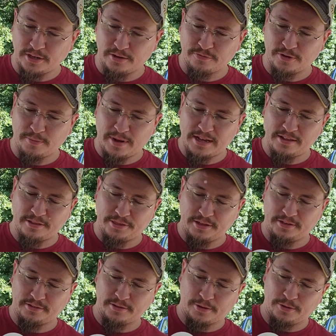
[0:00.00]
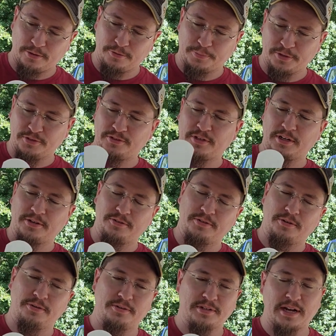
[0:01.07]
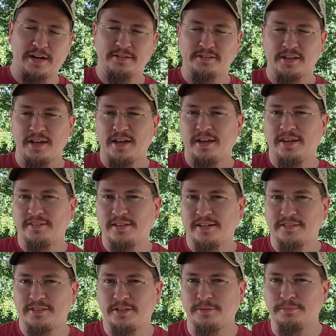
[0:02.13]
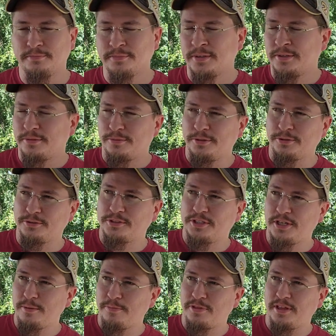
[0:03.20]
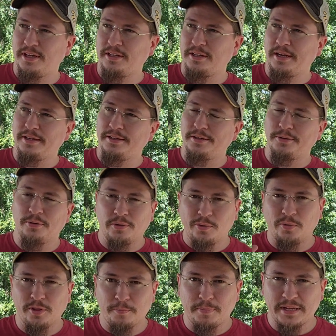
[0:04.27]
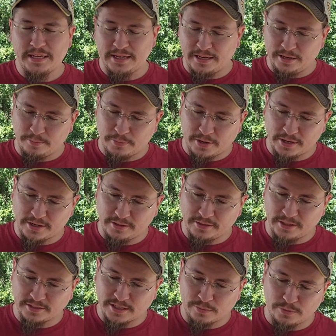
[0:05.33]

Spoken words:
You know, for anybody that thinks, oh, they're putting stickers on their tires, it's not some real cheap thing like, you know, going with a pen and marking things.